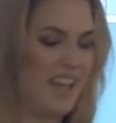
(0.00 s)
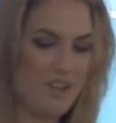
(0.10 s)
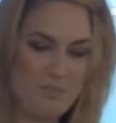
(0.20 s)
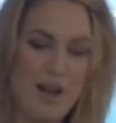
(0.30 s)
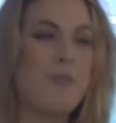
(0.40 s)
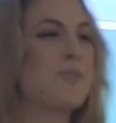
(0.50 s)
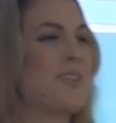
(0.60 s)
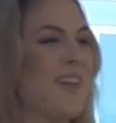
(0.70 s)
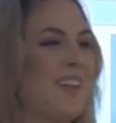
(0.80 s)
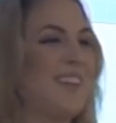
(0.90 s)
I had problems with
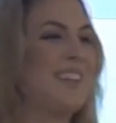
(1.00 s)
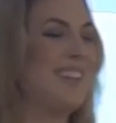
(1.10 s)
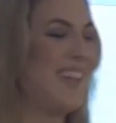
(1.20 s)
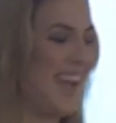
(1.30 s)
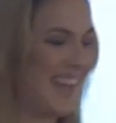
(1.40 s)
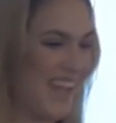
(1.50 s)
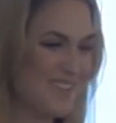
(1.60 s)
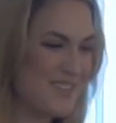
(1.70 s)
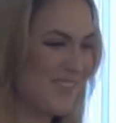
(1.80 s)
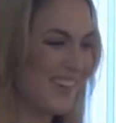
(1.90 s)
that. Yeah. I,
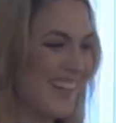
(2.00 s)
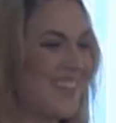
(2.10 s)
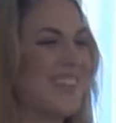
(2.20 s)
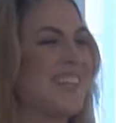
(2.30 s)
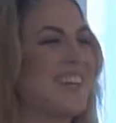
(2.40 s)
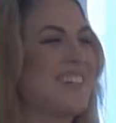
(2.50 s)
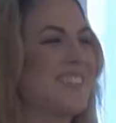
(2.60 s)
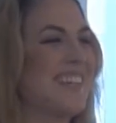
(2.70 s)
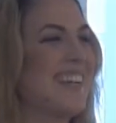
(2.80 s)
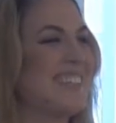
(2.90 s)
every morning I wake
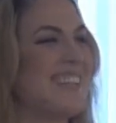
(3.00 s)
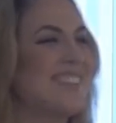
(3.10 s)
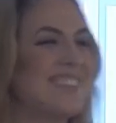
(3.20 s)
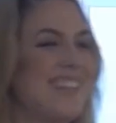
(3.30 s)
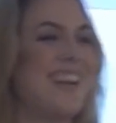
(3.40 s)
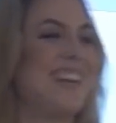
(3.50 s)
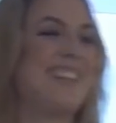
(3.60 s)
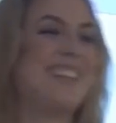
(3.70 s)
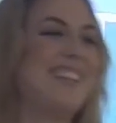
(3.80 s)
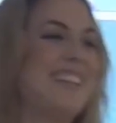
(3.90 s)
up at 7 o'clock
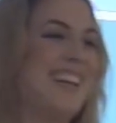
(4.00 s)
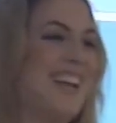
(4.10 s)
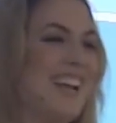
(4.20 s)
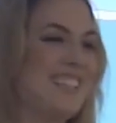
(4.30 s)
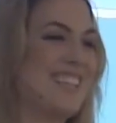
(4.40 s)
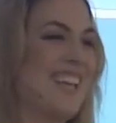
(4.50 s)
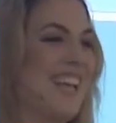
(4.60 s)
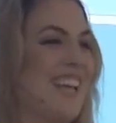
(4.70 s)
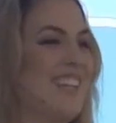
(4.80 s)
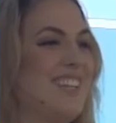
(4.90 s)
and I
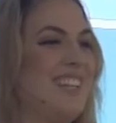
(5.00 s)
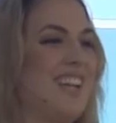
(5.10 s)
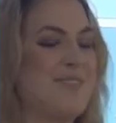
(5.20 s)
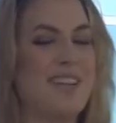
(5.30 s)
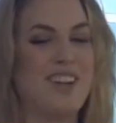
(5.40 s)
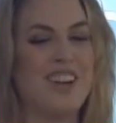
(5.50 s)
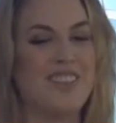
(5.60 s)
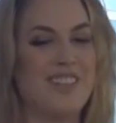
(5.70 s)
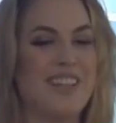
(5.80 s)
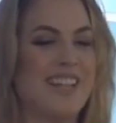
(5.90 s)
say, I have my coffee
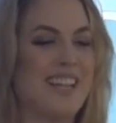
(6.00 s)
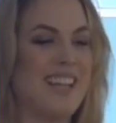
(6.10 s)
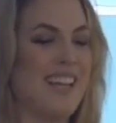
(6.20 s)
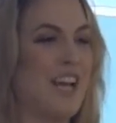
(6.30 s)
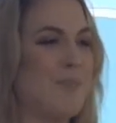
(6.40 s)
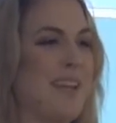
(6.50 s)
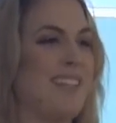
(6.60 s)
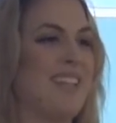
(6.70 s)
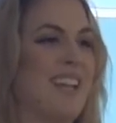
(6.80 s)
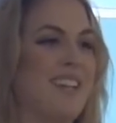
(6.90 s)
and I'm like, I gotta paint
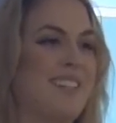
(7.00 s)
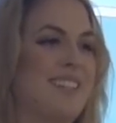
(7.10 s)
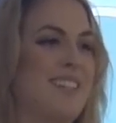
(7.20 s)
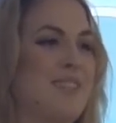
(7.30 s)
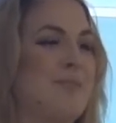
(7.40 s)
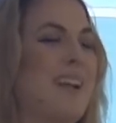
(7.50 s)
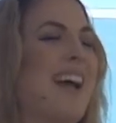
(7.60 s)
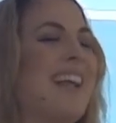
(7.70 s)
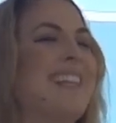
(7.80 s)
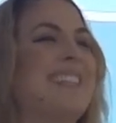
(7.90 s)
today. But
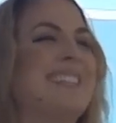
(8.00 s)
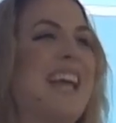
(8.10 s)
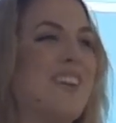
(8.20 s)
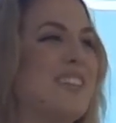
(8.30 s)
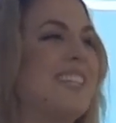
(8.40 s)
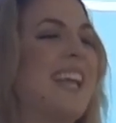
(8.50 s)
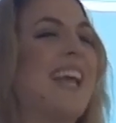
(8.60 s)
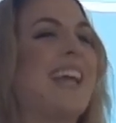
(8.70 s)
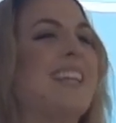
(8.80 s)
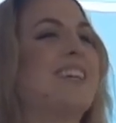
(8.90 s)
I, every
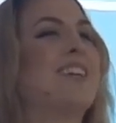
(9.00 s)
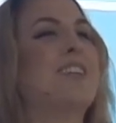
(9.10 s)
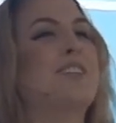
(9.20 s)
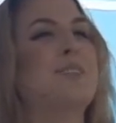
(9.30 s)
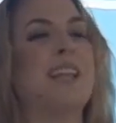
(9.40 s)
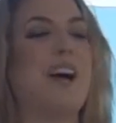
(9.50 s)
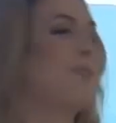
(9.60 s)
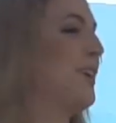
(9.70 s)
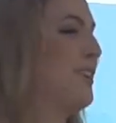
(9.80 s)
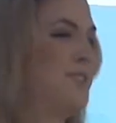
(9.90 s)
day I can tell you I do
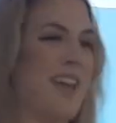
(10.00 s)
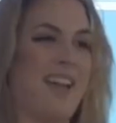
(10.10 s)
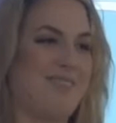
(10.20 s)
not want to do that.